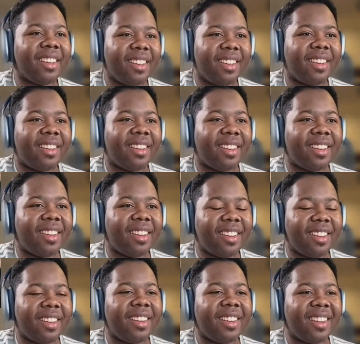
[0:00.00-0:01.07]

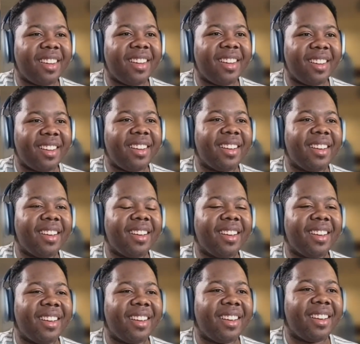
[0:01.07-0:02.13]

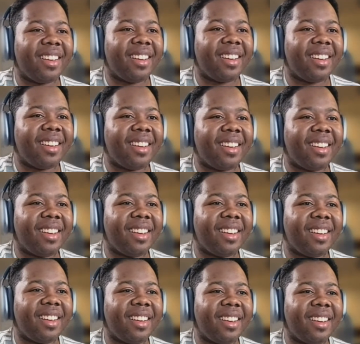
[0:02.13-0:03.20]

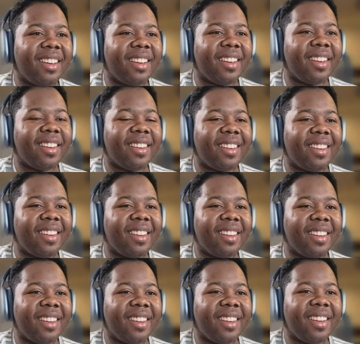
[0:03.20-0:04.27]

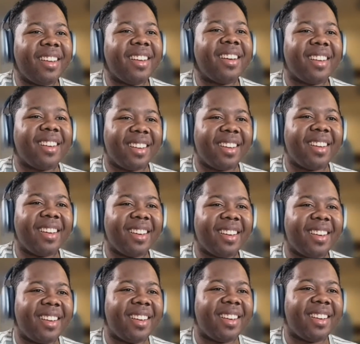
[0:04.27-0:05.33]

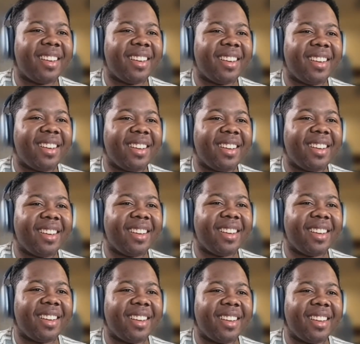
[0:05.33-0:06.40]

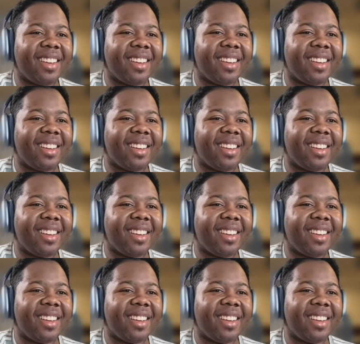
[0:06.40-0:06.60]
No words are spoken by the person on screen.